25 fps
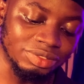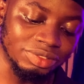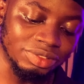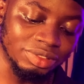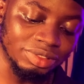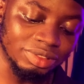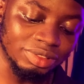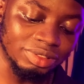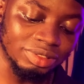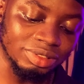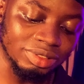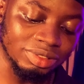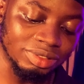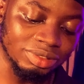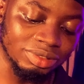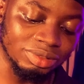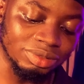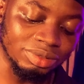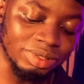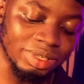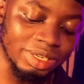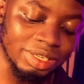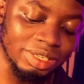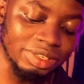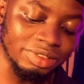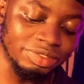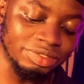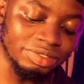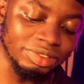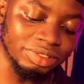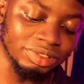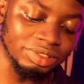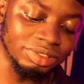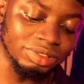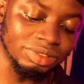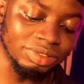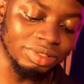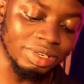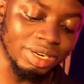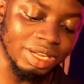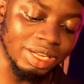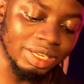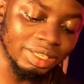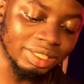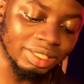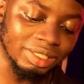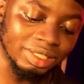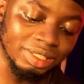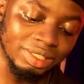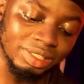font to any font you
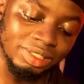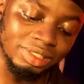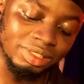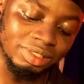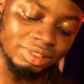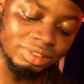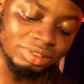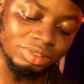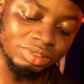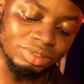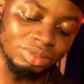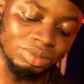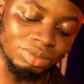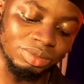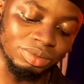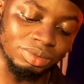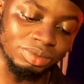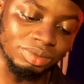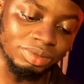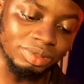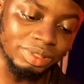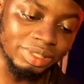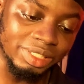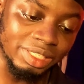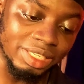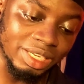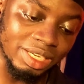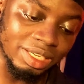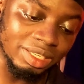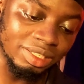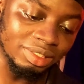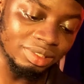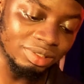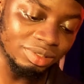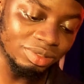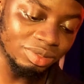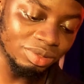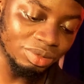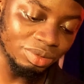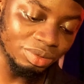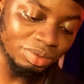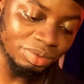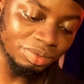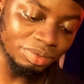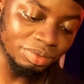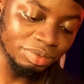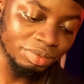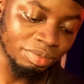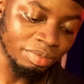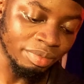like. So here, so
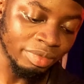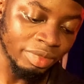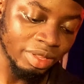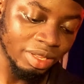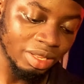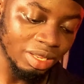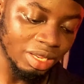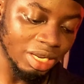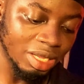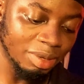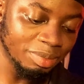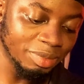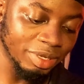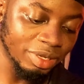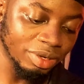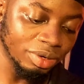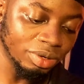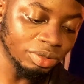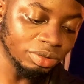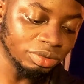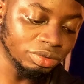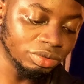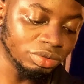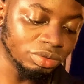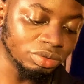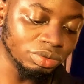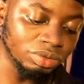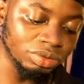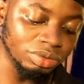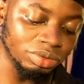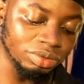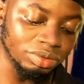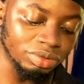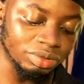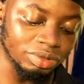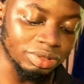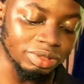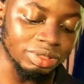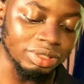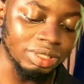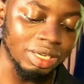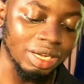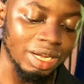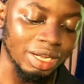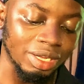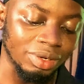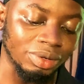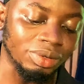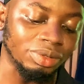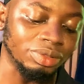let me undo. You see,
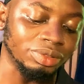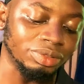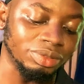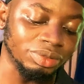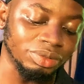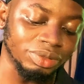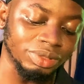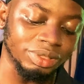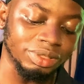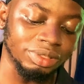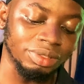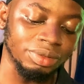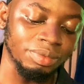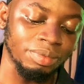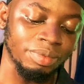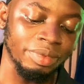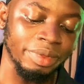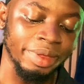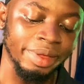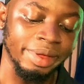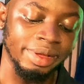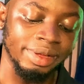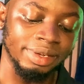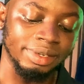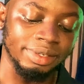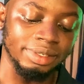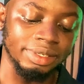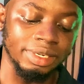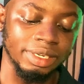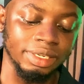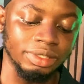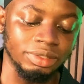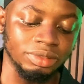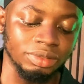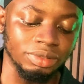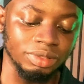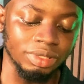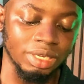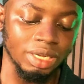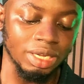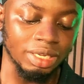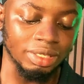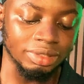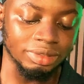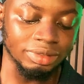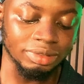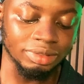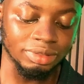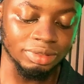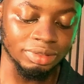I undo it. Then you
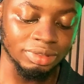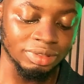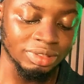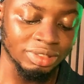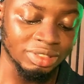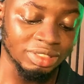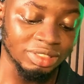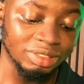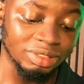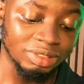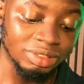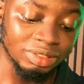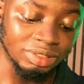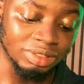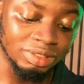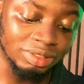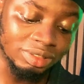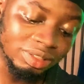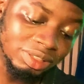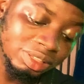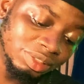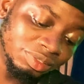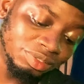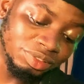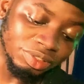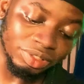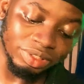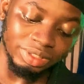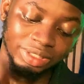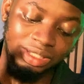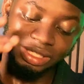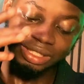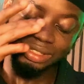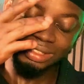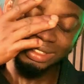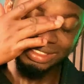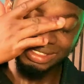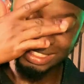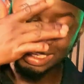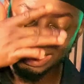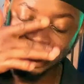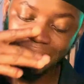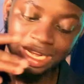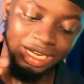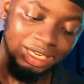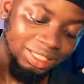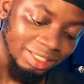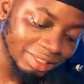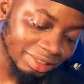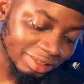can give your text
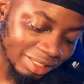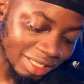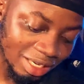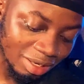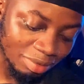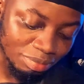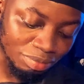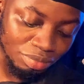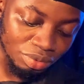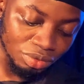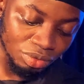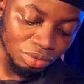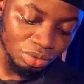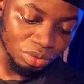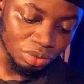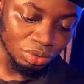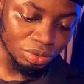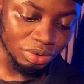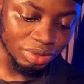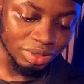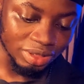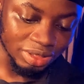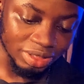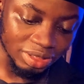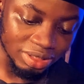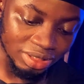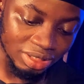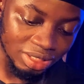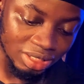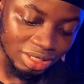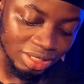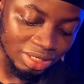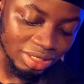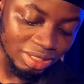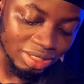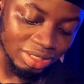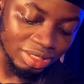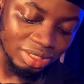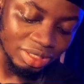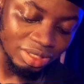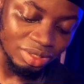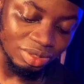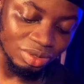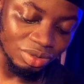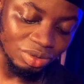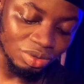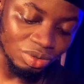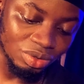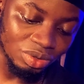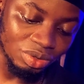style either bold, Italy,
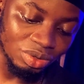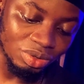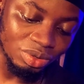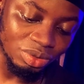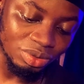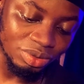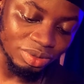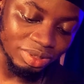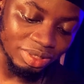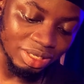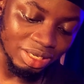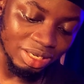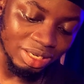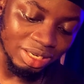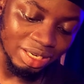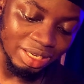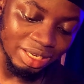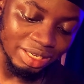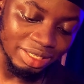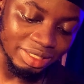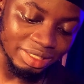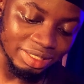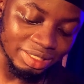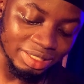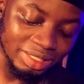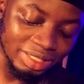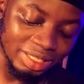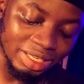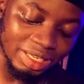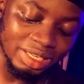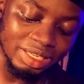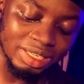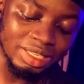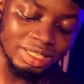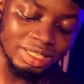or underlined here.